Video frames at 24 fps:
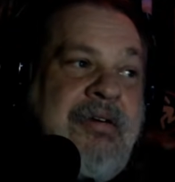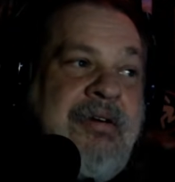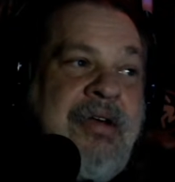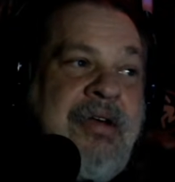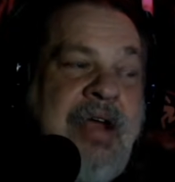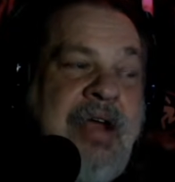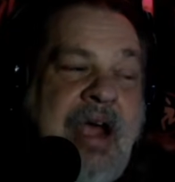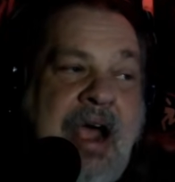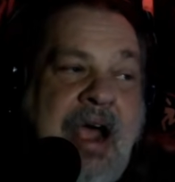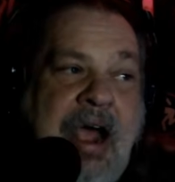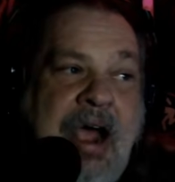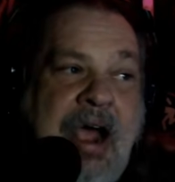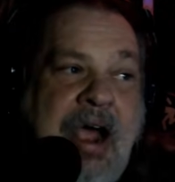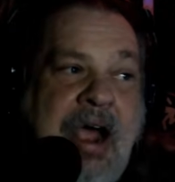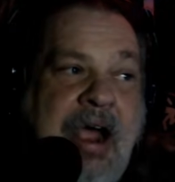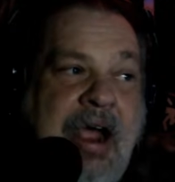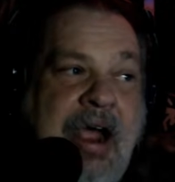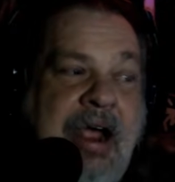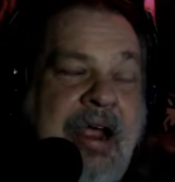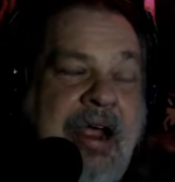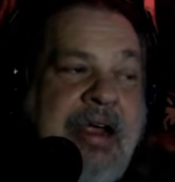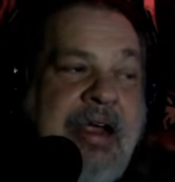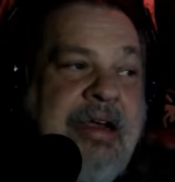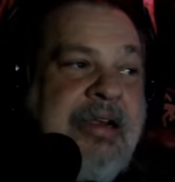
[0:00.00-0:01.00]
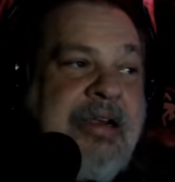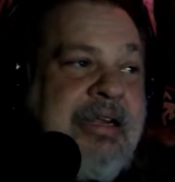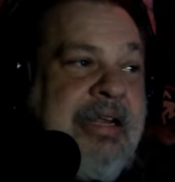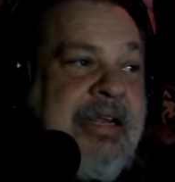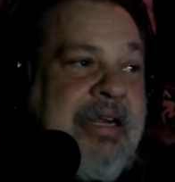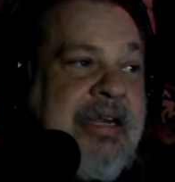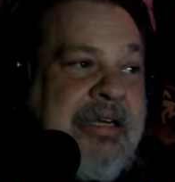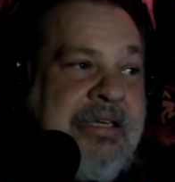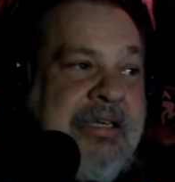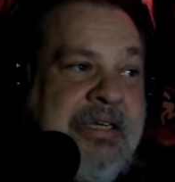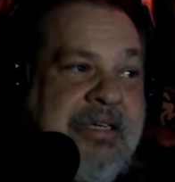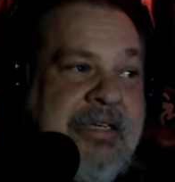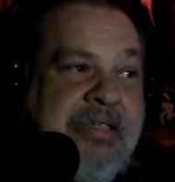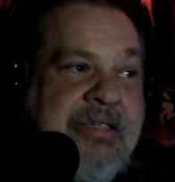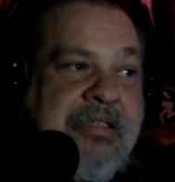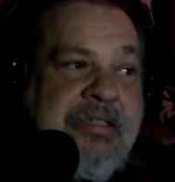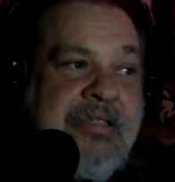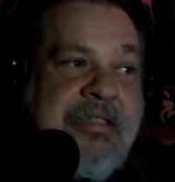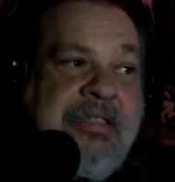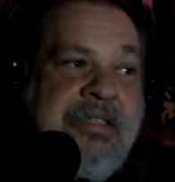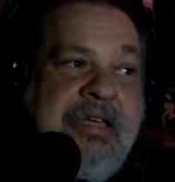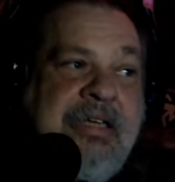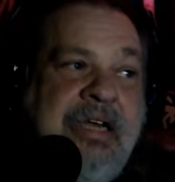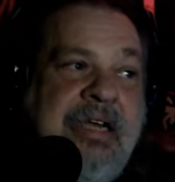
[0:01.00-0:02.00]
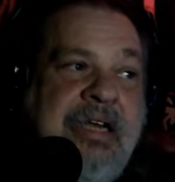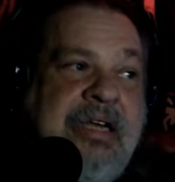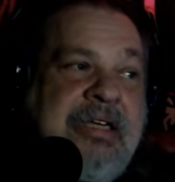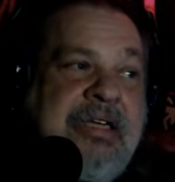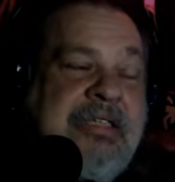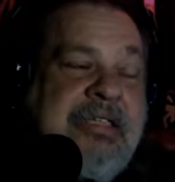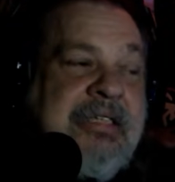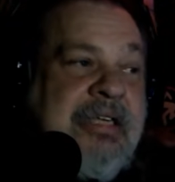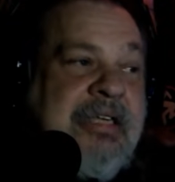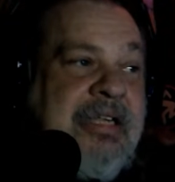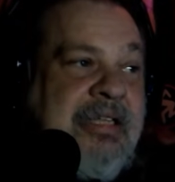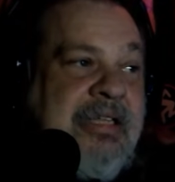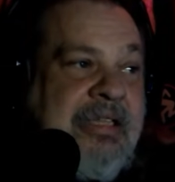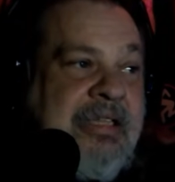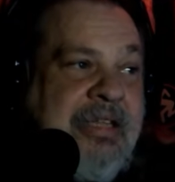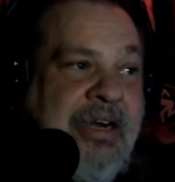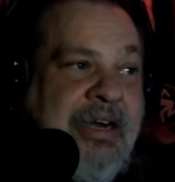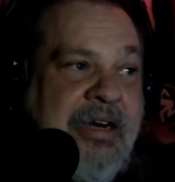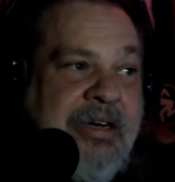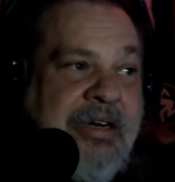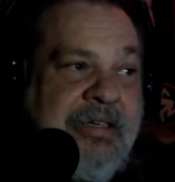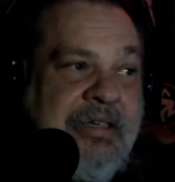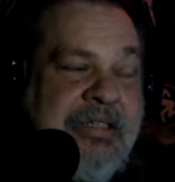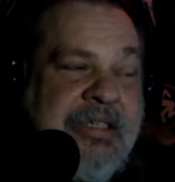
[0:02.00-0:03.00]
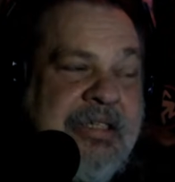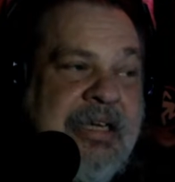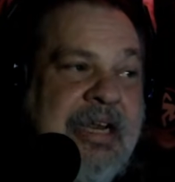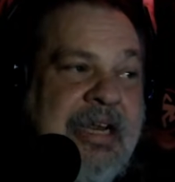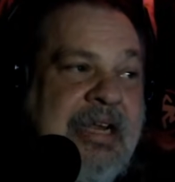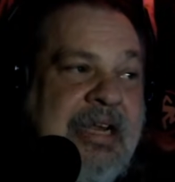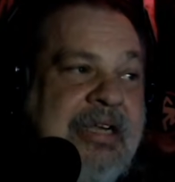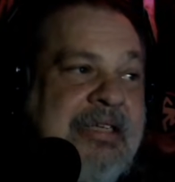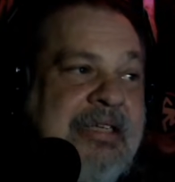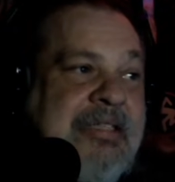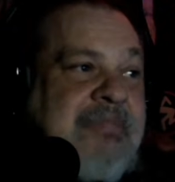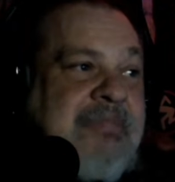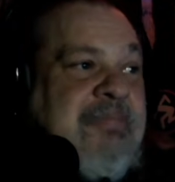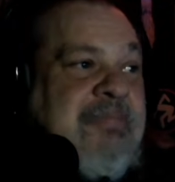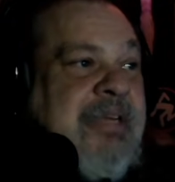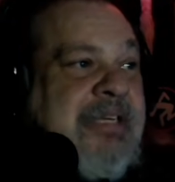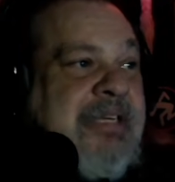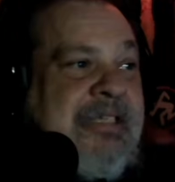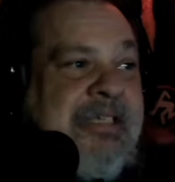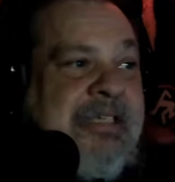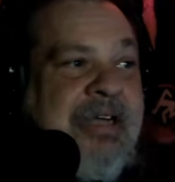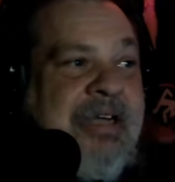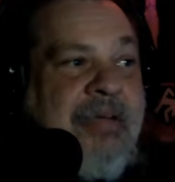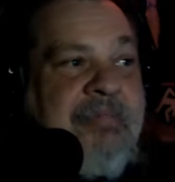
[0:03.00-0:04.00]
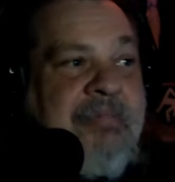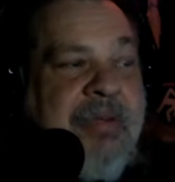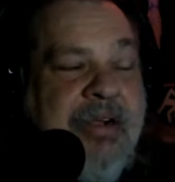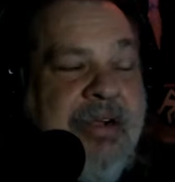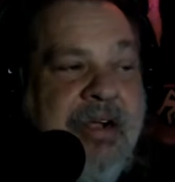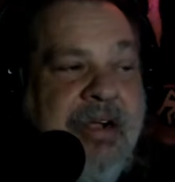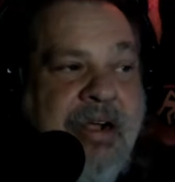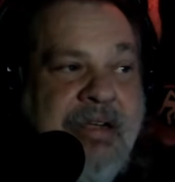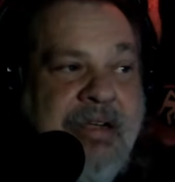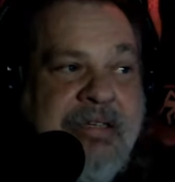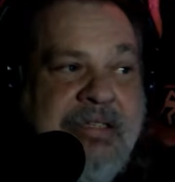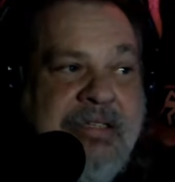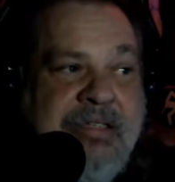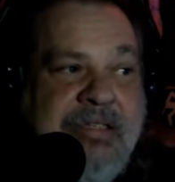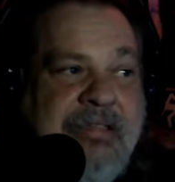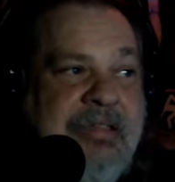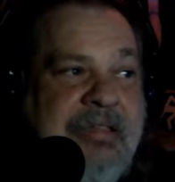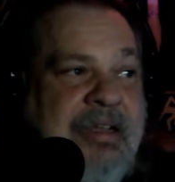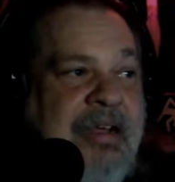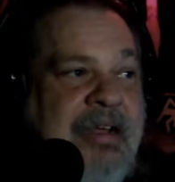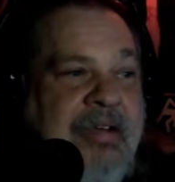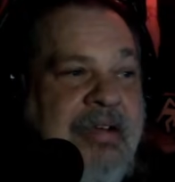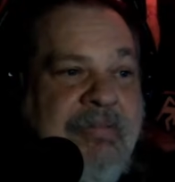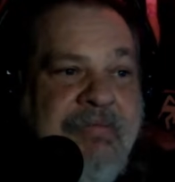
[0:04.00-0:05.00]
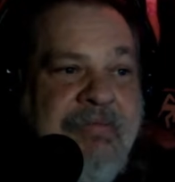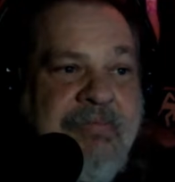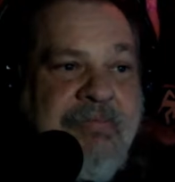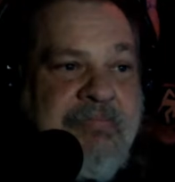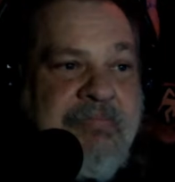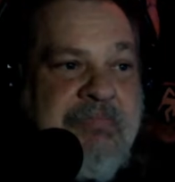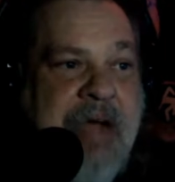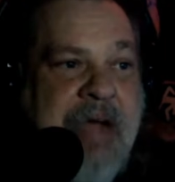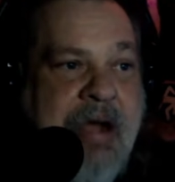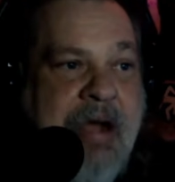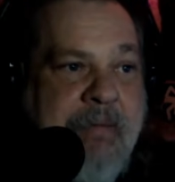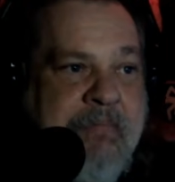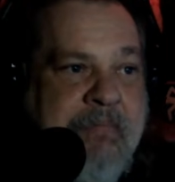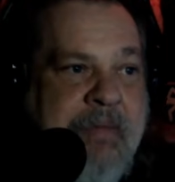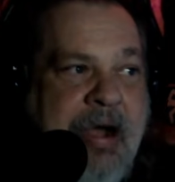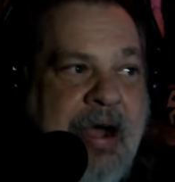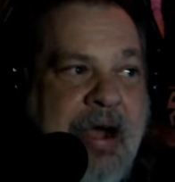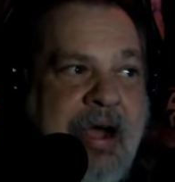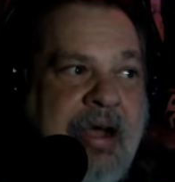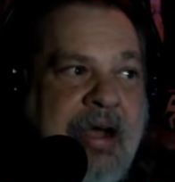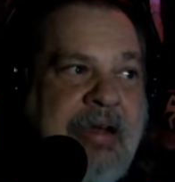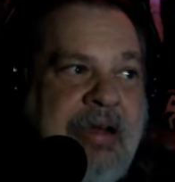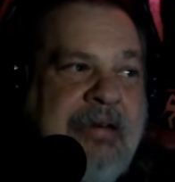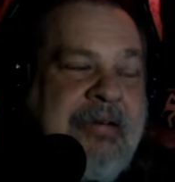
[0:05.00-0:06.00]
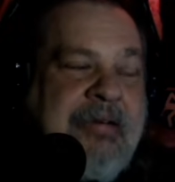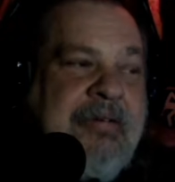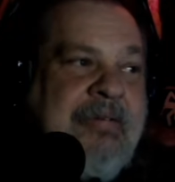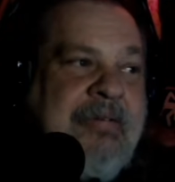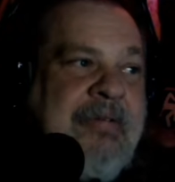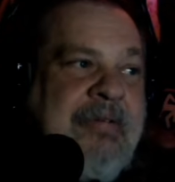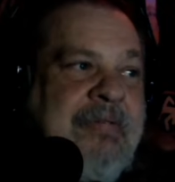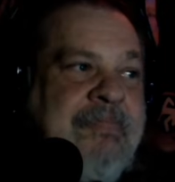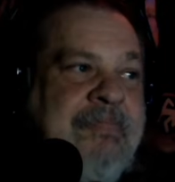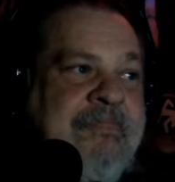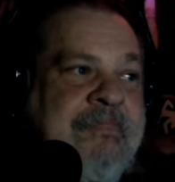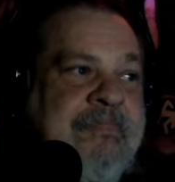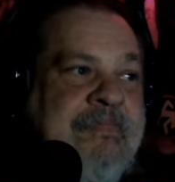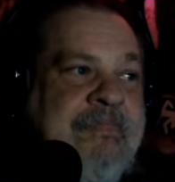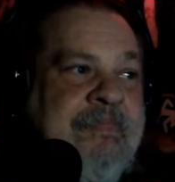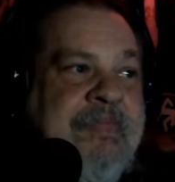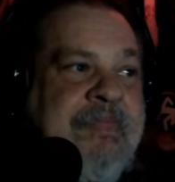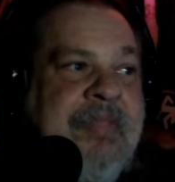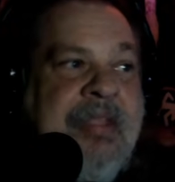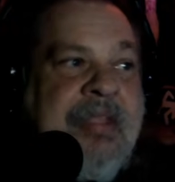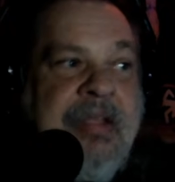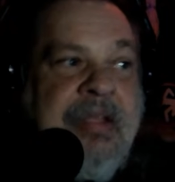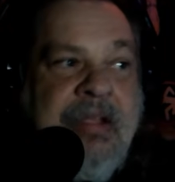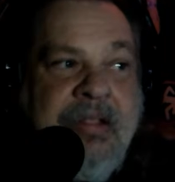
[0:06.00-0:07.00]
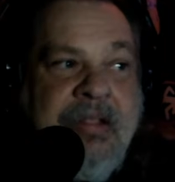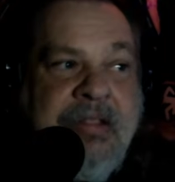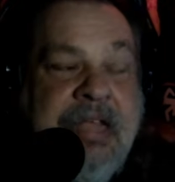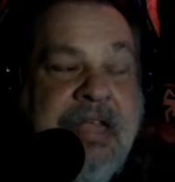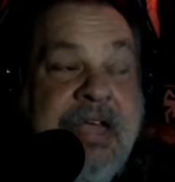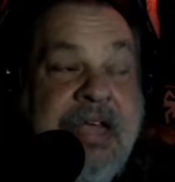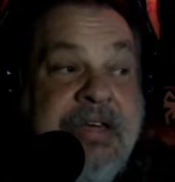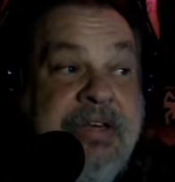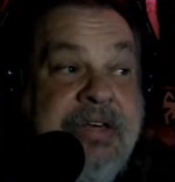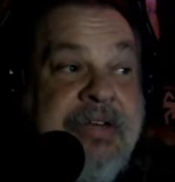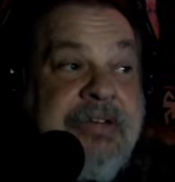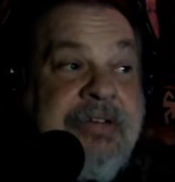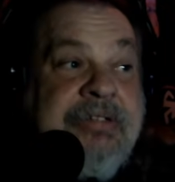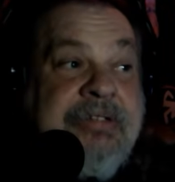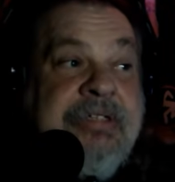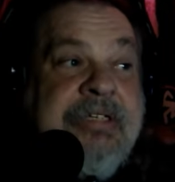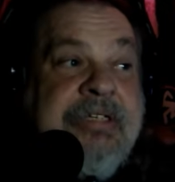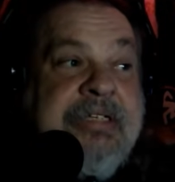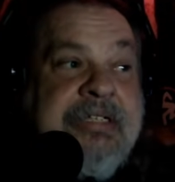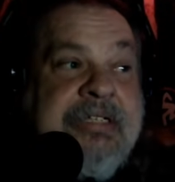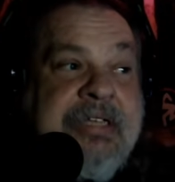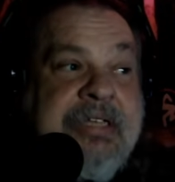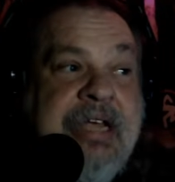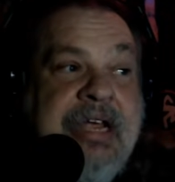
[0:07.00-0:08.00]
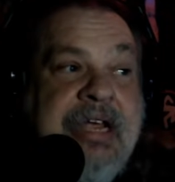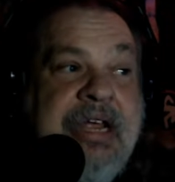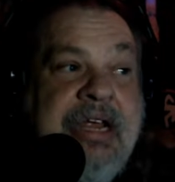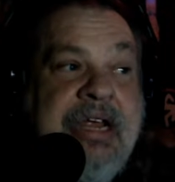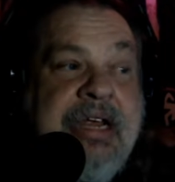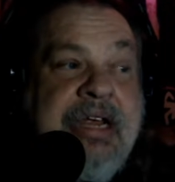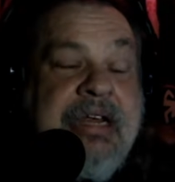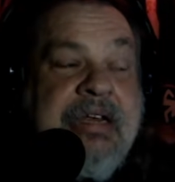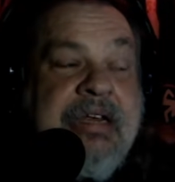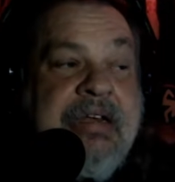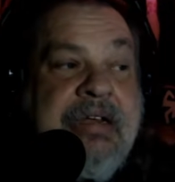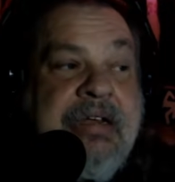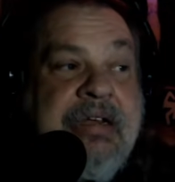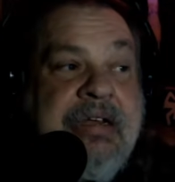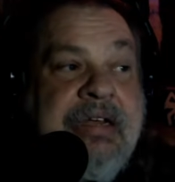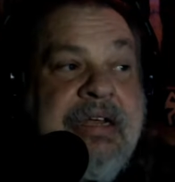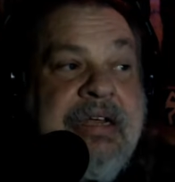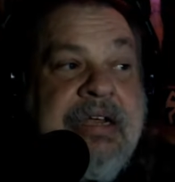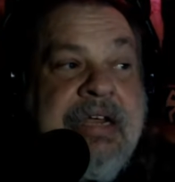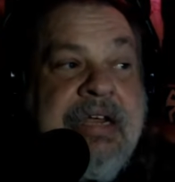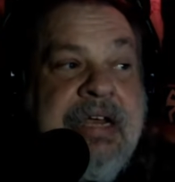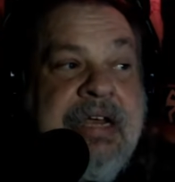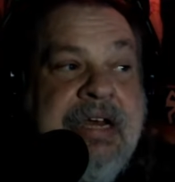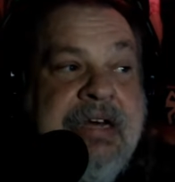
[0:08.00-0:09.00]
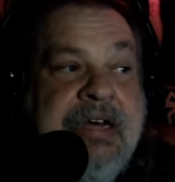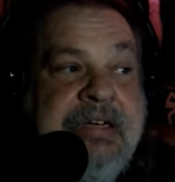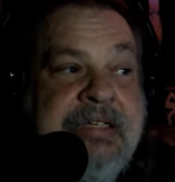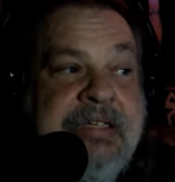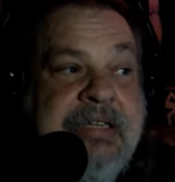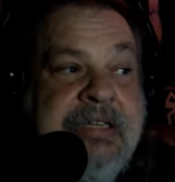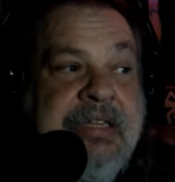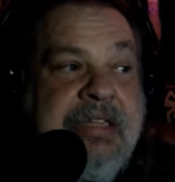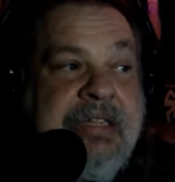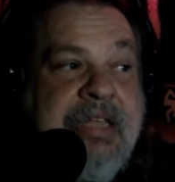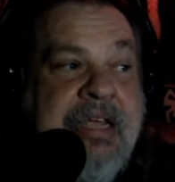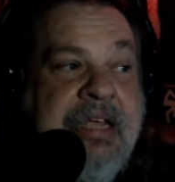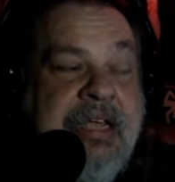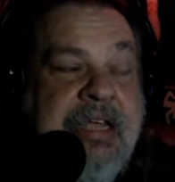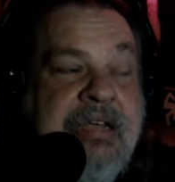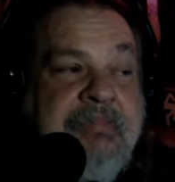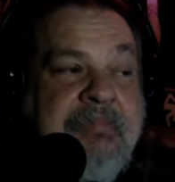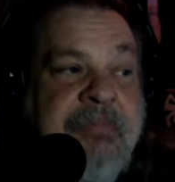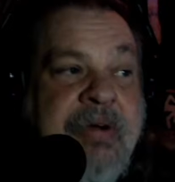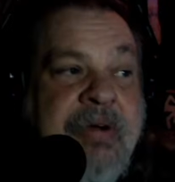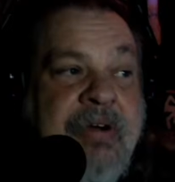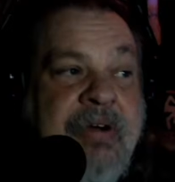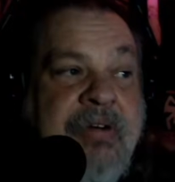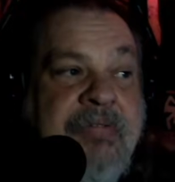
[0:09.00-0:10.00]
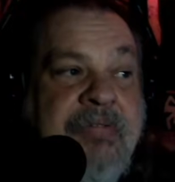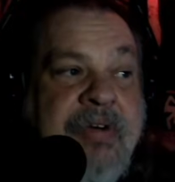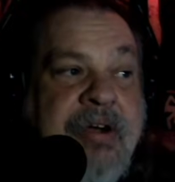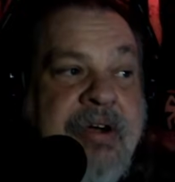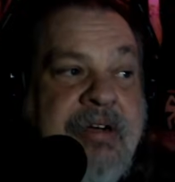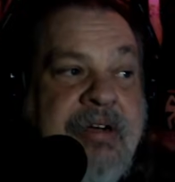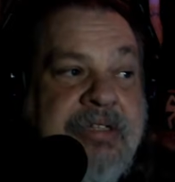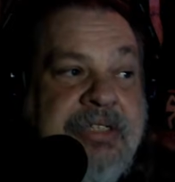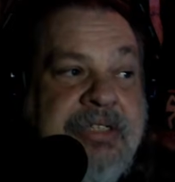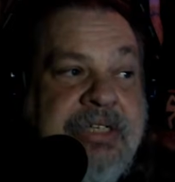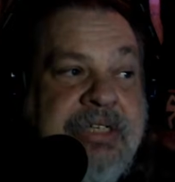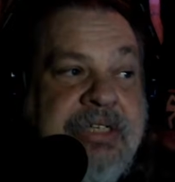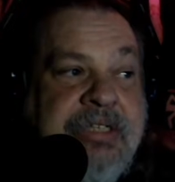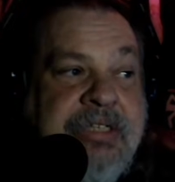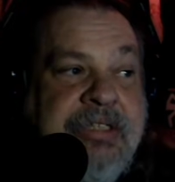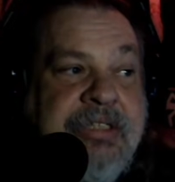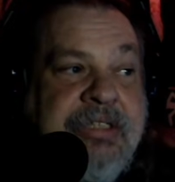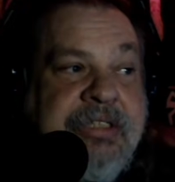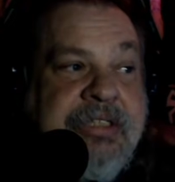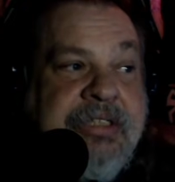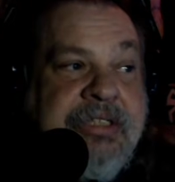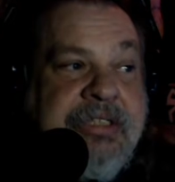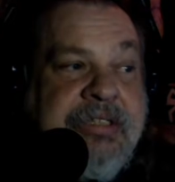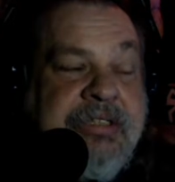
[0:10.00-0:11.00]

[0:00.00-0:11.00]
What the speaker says: I get Tuesdays and Thursdays mixed up because of my mind. They used to say, here's the thing, Pole Vault Jr.